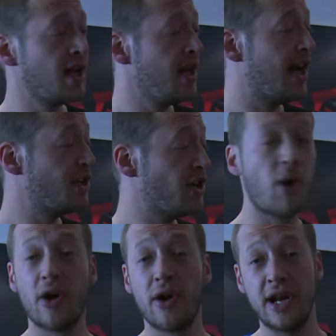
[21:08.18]
And don't
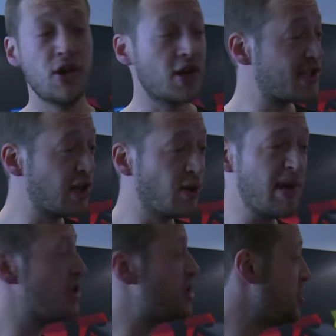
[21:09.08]
worry, you can still be in the
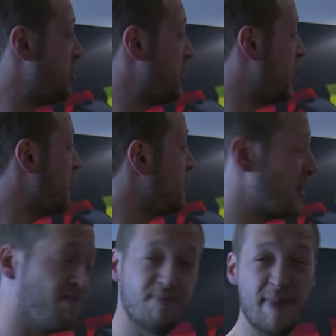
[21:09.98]
studio
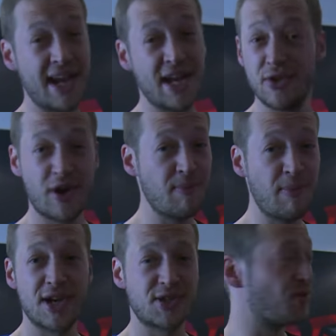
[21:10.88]
making your own
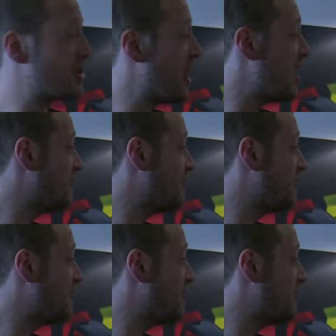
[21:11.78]
personal stuff,